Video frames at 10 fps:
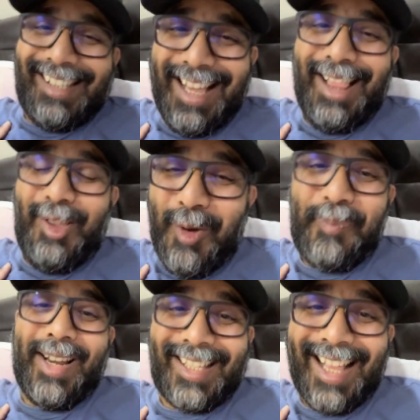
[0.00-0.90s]
still
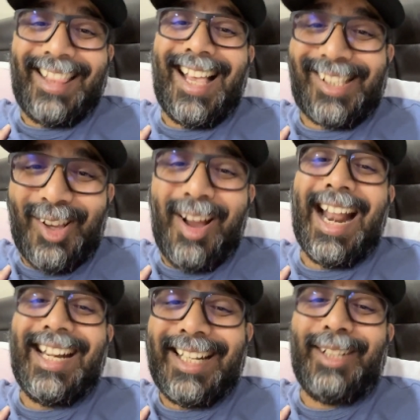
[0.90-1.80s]
do presentation
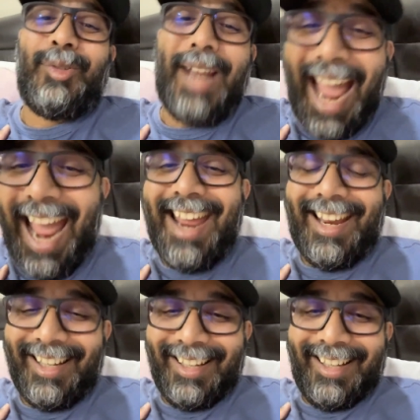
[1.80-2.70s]
until today.